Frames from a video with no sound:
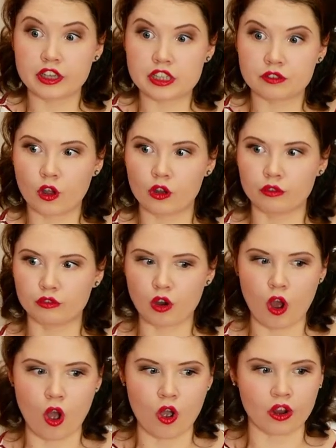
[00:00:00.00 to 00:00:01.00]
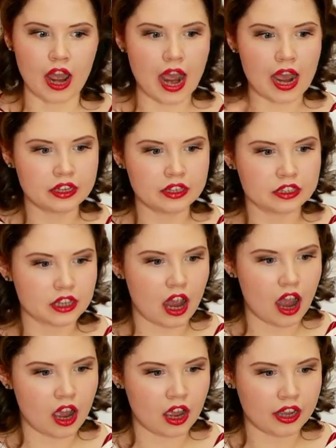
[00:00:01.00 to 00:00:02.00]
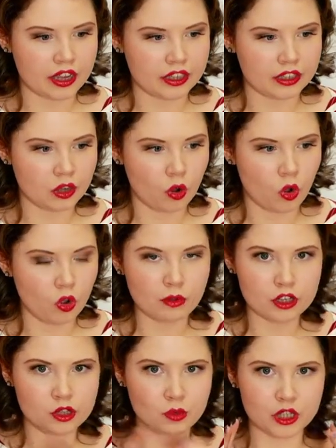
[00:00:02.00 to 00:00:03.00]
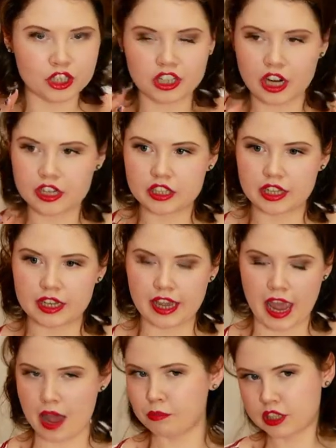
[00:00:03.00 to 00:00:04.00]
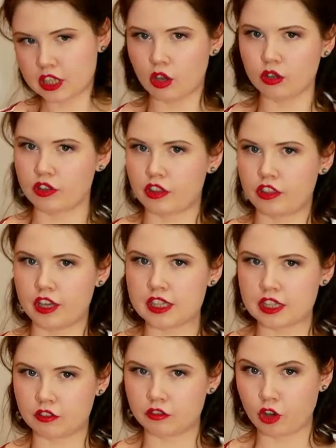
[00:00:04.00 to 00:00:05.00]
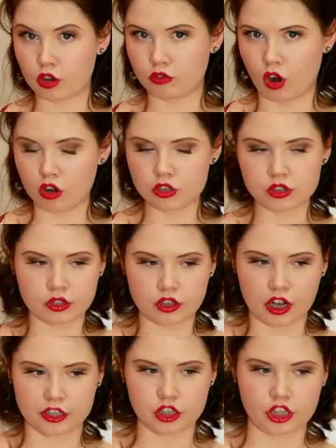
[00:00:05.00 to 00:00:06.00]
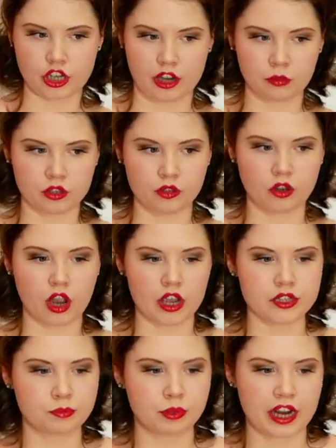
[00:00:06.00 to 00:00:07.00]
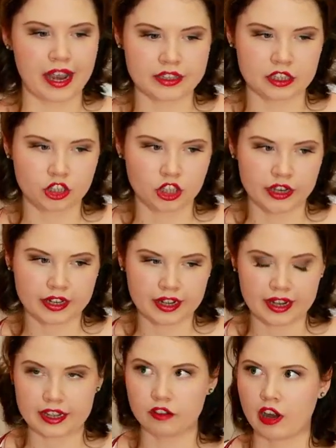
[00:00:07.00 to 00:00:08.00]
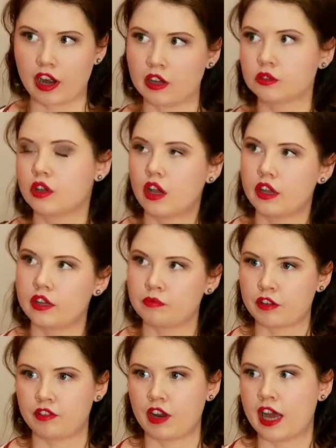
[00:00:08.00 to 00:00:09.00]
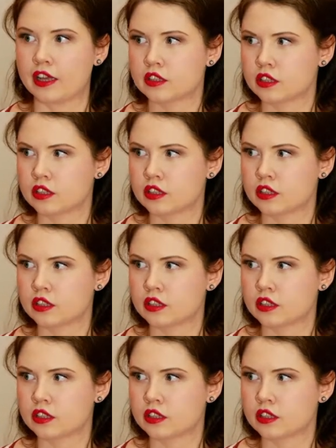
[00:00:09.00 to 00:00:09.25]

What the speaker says: gone wrong, and I almost wish that I'd kept a lot of the things that have gone wrong so that I could share it with you guys, but I had a giant clear out in my flat